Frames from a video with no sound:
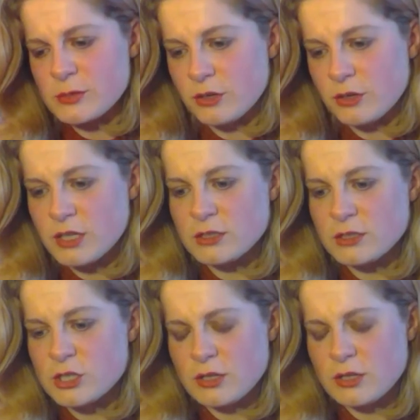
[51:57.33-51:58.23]

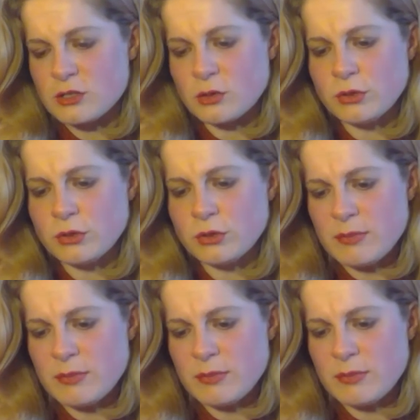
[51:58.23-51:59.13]
it solely
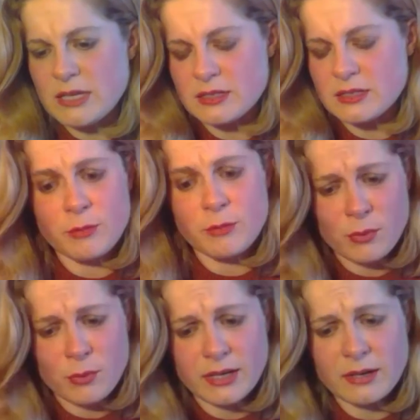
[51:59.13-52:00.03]
means, if I remember
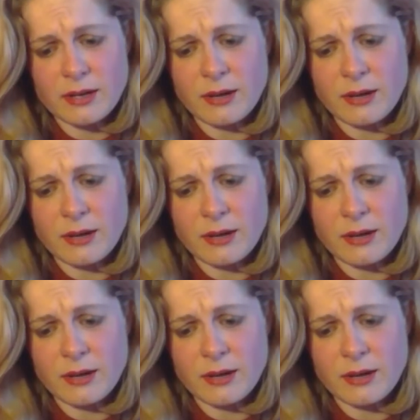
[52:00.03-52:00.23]
right,